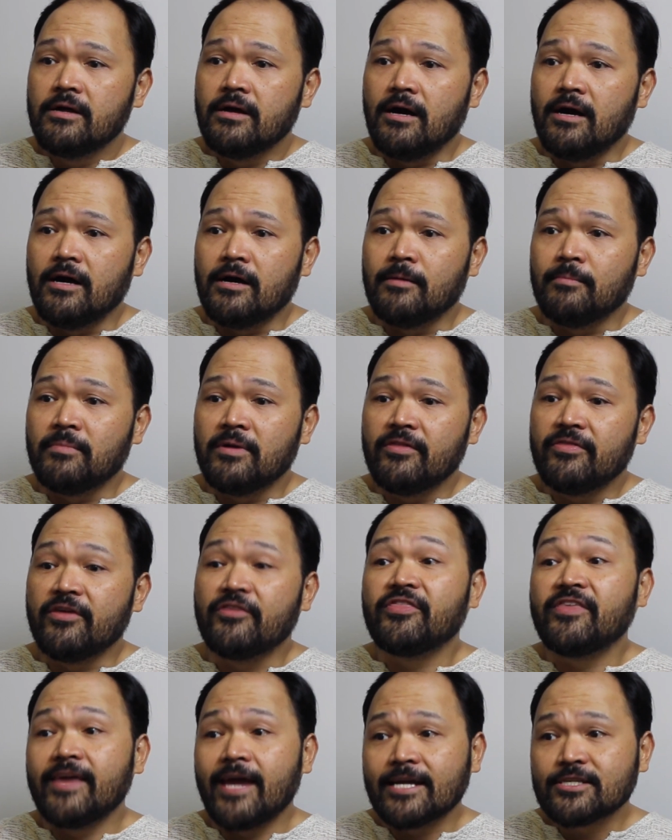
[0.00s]
The
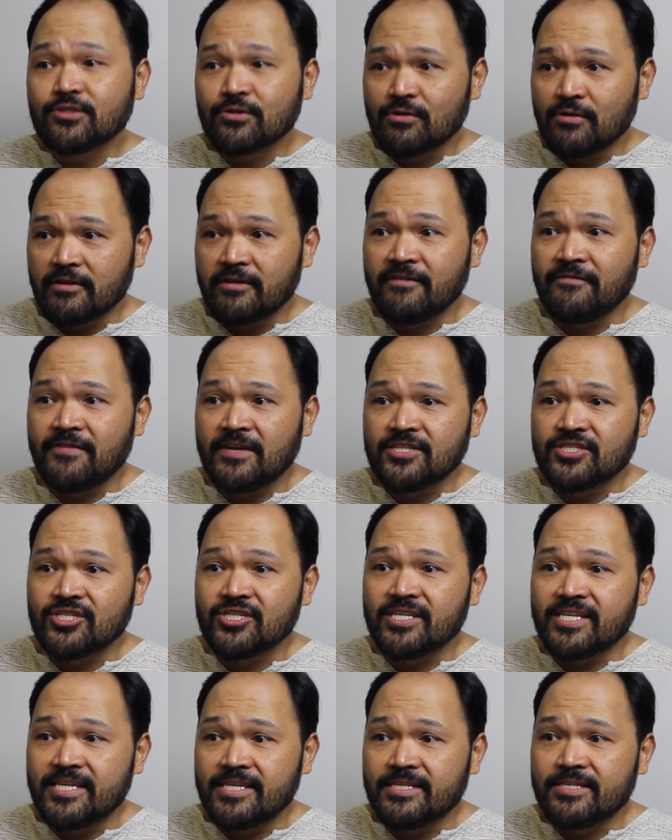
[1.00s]
theatrical
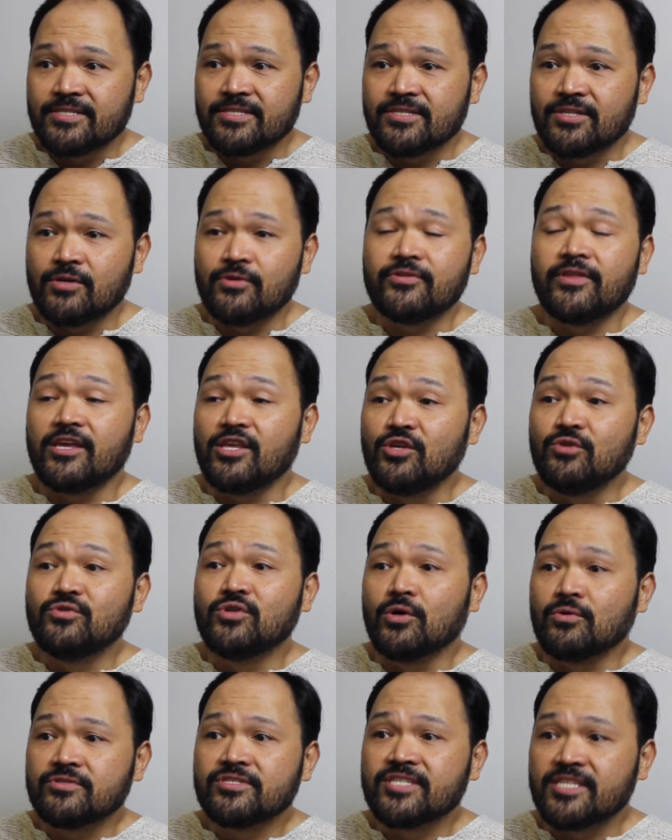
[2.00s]
convention is, though, that you
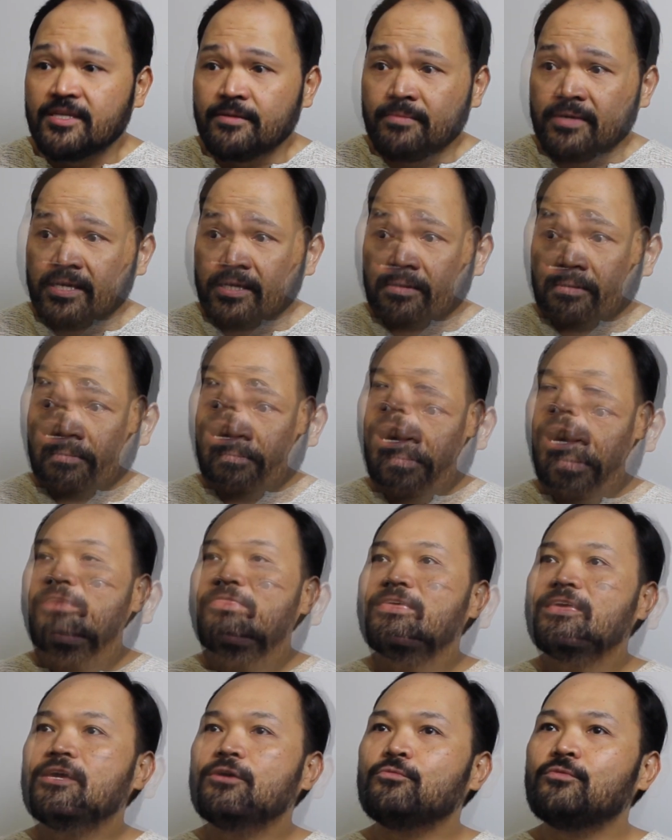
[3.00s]
don't see me. I
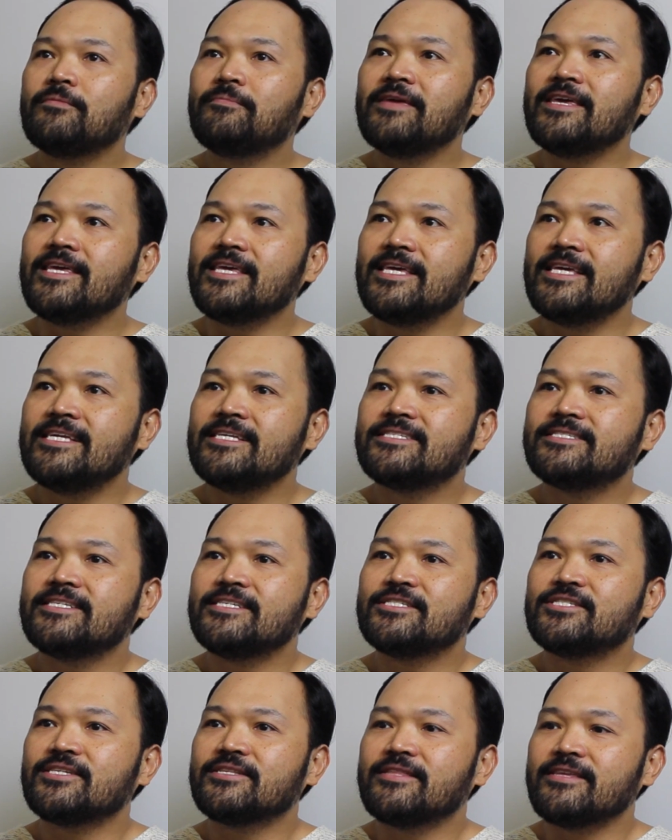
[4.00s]
think it would be
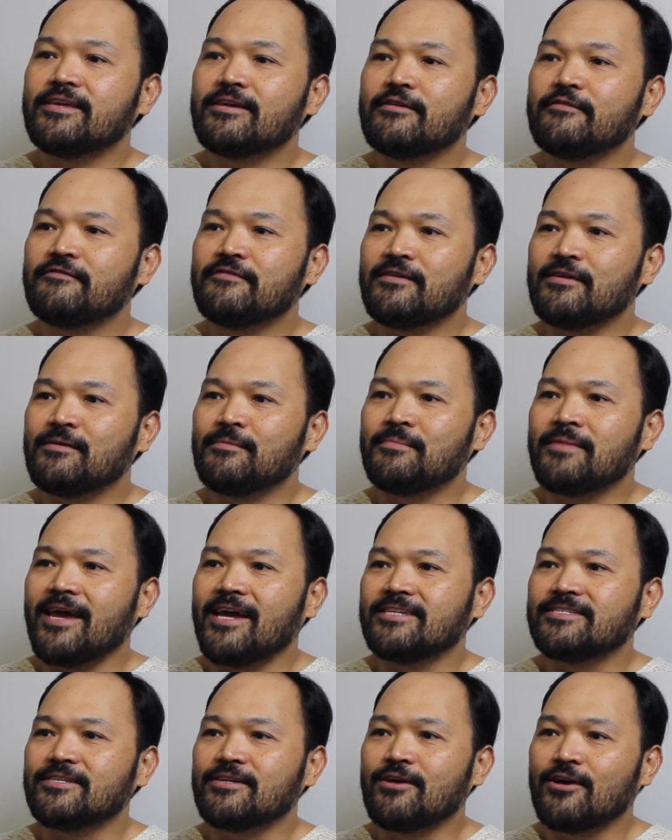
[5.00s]
easy to think of him
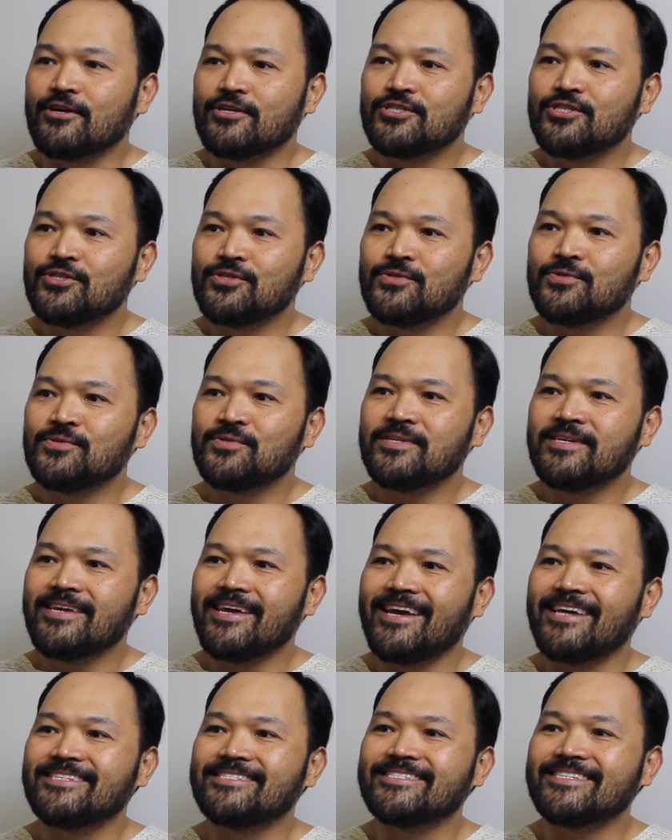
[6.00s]
as a cartoon,
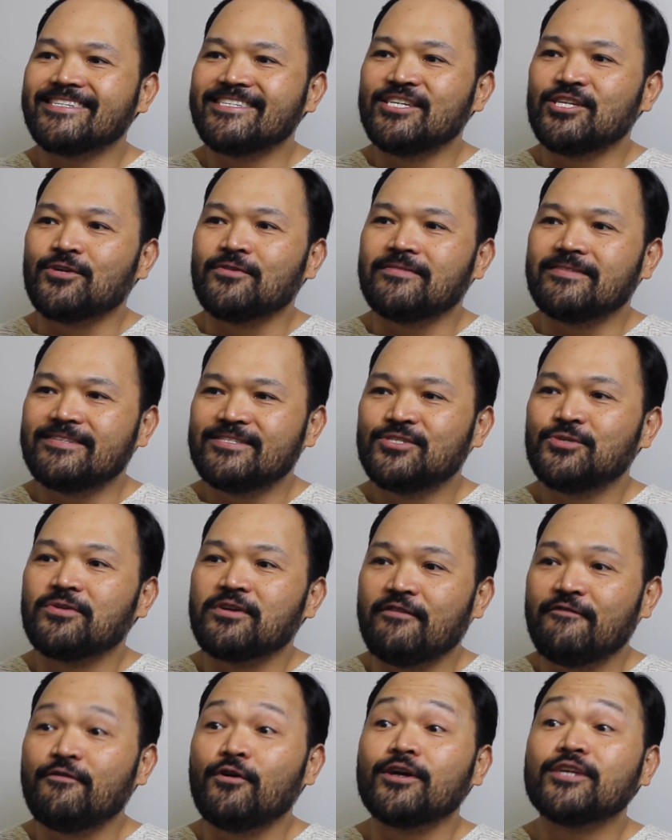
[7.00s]
as, you know,
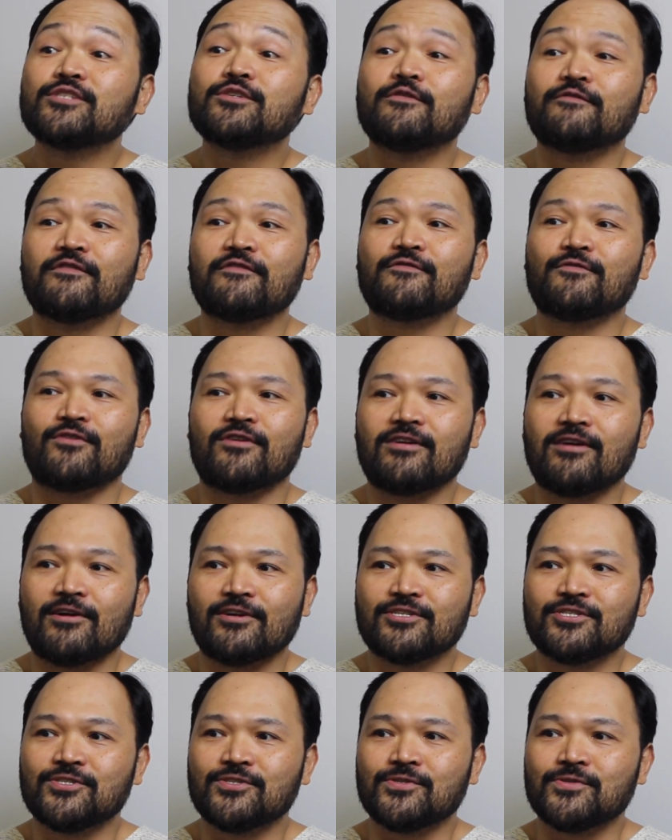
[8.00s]
doing a voiceover for a
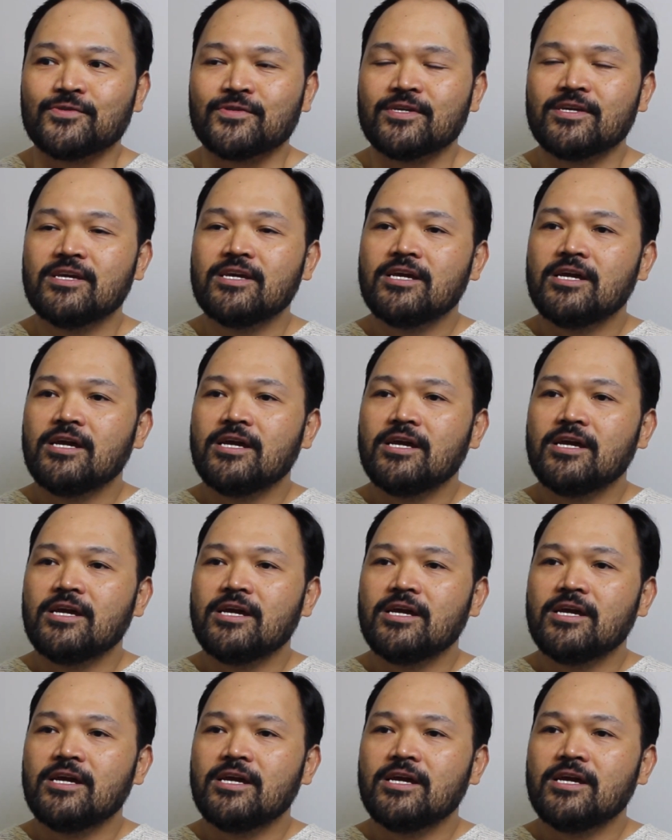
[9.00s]
cartoon.